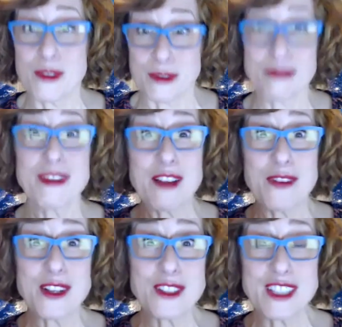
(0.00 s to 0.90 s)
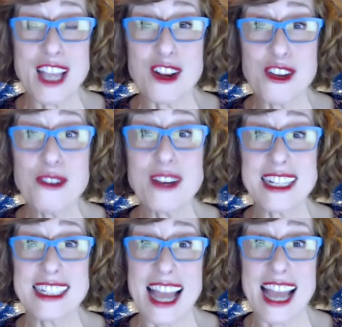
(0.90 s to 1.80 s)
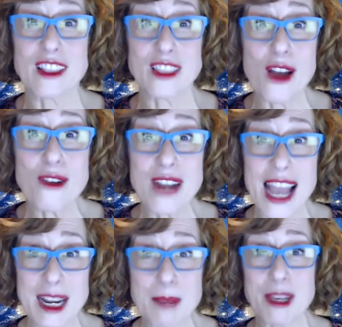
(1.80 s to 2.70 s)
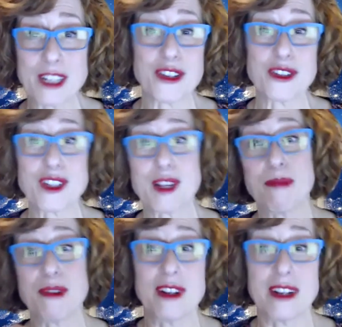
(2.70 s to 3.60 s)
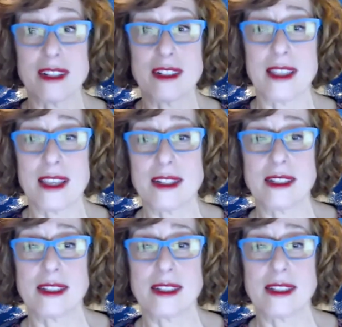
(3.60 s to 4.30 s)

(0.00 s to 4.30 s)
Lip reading: like Phil said, you can download any pictures and put it into this